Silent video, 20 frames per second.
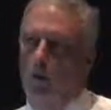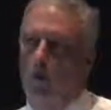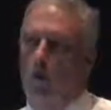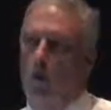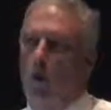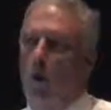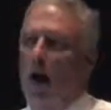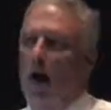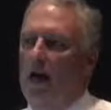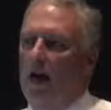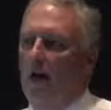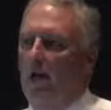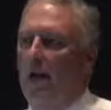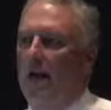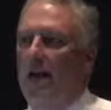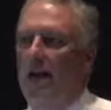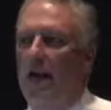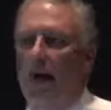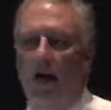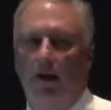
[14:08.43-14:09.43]
why are
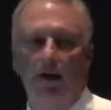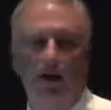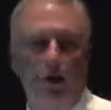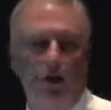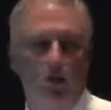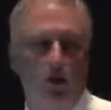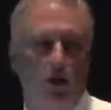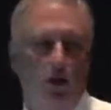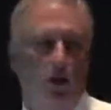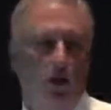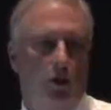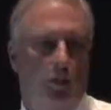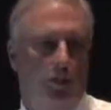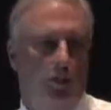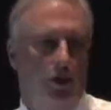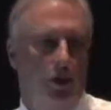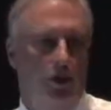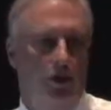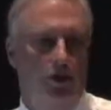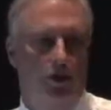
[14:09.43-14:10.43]
they not using your
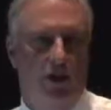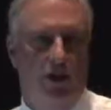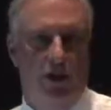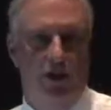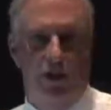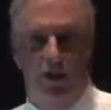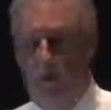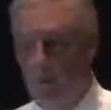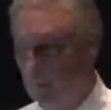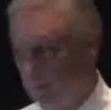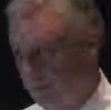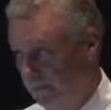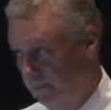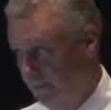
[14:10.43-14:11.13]
print center,